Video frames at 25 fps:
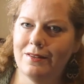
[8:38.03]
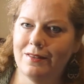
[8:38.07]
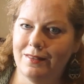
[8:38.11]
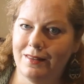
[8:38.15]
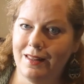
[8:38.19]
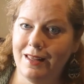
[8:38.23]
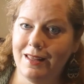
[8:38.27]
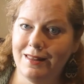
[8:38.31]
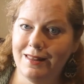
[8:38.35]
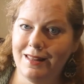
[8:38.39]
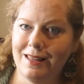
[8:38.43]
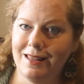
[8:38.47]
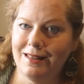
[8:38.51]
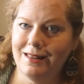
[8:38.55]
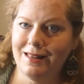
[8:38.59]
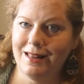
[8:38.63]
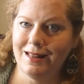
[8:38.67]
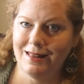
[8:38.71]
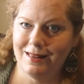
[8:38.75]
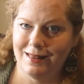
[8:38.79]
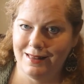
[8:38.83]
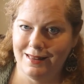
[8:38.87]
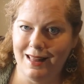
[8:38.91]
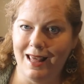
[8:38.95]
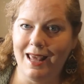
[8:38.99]
They think that
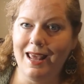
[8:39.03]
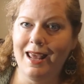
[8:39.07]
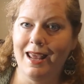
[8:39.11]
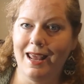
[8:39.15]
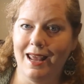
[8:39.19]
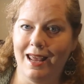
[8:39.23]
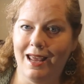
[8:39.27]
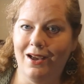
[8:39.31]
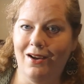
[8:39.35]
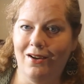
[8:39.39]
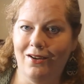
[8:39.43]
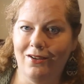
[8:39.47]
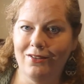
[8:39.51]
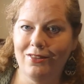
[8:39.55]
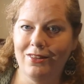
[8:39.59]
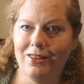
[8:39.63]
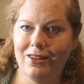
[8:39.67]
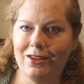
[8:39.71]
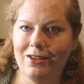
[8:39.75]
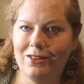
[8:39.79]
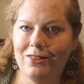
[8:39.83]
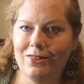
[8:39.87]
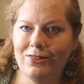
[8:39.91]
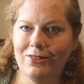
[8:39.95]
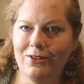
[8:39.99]
they are
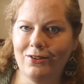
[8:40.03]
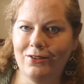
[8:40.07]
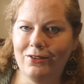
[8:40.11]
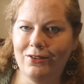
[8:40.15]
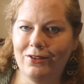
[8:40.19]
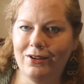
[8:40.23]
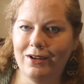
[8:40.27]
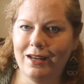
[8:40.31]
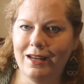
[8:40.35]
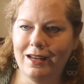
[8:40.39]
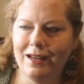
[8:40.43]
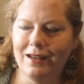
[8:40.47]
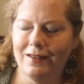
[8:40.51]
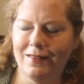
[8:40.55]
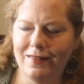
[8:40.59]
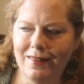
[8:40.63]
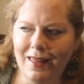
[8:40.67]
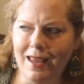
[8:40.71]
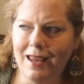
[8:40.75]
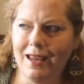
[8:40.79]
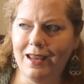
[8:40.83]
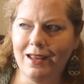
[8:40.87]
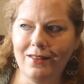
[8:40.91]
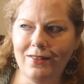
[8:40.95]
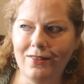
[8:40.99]
the authority.
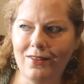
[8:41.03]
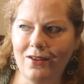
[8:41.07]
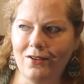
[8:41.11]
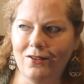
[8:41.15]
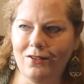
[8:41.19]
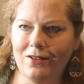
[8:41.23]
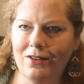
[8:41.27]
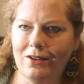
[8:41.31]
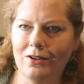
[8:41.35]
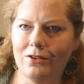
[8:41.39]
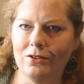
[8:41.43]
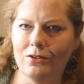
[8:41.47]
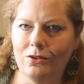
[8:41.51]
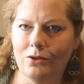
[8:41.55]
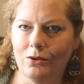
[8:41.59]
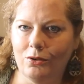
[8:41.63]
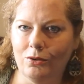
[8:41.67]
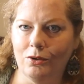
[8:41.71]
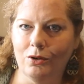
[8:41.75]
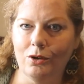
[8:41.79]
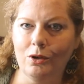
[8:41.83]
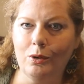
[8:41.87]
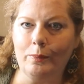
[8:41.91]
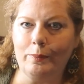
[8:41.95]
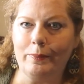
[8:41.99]
They and their little
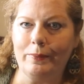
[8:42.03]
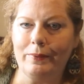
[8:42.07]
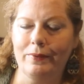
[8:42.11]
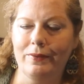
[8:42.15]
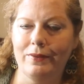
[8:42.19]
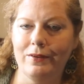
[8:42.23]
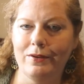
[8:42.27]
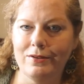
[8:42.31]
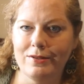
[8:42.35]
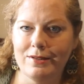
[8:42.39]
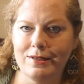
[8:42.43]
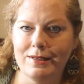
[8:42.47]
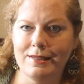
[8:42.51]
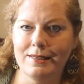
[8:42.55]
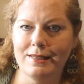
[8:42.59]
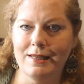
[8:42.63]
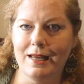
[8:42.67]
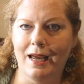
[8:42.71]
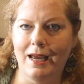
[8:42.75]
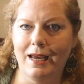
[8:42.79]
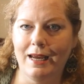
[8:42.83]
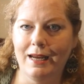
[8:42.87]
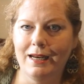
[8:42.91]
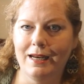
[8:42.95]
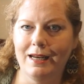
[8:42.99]
group, their
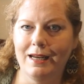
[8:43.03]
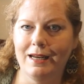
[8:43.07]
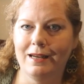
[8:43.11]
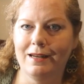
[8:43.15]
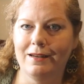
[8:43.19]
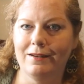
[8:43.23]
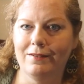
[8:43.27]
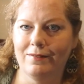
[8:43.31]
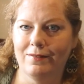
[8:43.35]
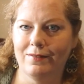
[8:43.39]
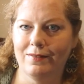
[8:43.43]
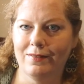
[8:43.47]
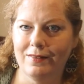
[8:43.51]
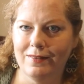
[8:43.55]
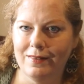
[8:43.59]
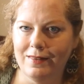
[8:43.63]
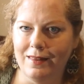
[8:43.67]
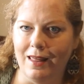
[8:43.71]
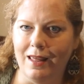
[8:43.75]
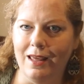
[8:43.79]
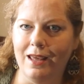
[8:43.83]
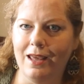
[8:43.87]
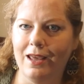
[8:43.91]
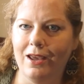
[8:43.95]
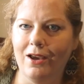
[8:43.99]
society,
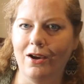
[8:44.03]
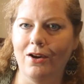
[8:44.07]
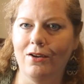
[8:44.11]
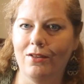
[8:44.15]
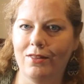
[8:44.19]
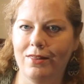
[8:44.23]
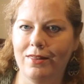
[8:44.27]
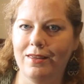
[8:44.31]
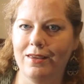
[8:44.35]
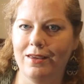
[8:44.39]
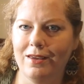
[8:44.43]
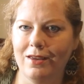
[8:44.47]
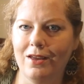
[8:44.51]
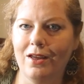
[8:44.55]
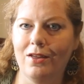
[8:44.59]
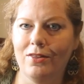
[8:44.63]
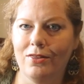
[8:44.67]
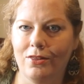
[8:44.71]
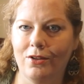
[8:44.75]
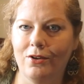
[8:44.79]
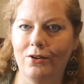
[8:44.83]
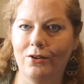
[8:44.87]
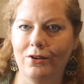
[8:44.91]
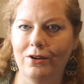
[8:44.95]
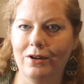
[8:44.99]
they are the
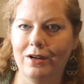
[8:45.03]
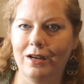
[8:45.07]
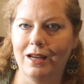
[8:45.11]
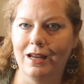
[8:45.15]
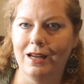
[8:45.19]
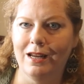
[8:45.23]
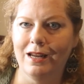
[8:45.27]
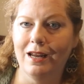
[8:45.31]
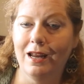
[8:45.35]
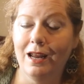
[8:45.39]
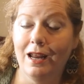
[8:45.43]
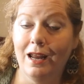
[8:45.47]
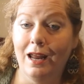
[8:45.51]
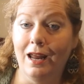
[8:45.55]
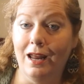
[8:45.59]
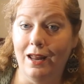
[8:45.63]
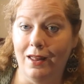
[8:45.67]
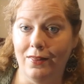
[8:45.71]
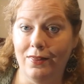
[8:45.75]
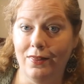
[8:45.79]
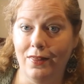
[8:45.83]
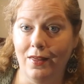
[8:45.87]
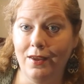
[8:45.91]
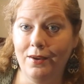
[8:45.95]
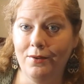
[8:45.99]
authority.
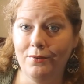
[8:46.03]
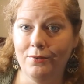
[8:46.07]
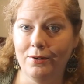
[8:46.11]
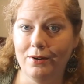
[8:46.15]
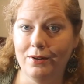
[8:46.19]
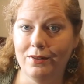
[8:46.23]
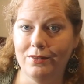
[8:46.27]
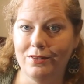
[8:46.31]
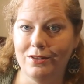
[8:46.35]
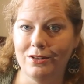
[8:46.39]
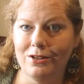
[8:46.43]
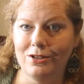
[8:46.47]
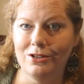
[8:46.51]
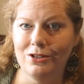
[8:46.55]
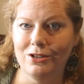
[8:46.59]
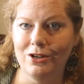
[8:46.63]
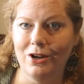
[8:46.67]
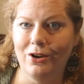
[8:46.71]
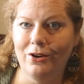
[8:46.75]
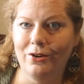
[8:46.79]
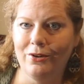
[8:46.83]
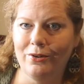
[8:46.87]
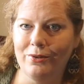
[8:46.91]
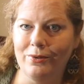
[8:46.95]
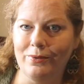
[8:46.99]
They run the
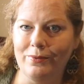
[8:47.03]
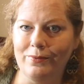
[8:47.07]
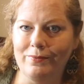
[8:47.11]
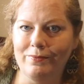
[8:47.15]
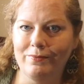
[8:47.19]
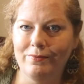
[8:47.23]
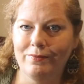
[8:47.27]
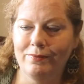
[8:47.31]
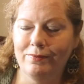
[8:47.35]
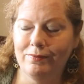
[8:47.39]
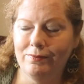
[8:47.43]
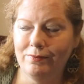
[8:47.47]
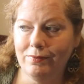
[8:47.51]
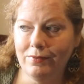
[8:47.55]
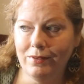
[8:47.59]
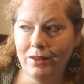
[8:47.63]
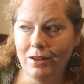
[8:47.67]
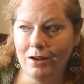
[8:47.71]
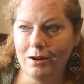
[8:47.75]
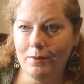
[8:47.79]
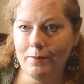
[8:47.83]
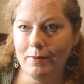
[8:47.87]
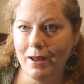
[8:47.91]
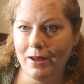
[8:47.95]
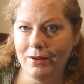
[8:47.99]
show. And
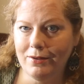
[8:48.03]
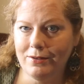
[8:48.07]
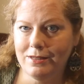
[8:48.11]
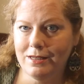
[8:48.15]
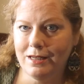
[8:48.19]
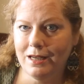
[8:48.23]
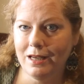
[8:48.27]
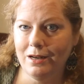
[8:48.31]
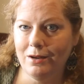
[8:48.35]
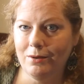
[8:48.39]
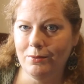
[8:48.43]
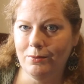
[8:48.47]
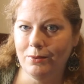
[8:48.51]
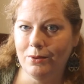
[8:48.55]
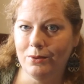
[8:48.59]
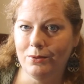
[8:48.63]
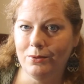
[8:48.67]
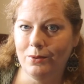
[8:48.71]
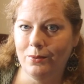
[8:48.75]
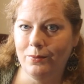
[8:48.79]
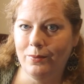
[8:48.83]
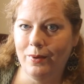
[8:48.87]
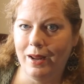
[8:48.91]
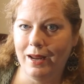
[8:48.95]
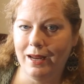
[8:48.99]
they're about to get a rude
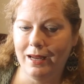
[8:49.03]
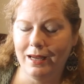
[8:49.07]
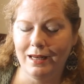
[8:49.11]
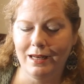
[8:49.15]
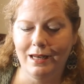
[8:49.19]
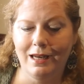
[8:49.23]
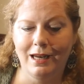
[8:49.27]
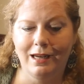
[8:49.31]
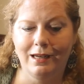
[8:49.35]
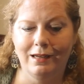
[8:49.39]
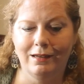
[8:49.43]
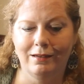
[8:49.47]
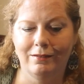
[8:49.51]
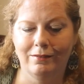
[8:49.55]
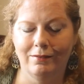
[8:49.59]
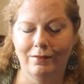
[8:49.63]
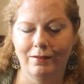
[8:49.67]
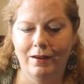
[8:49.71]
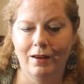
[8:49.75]
awakening,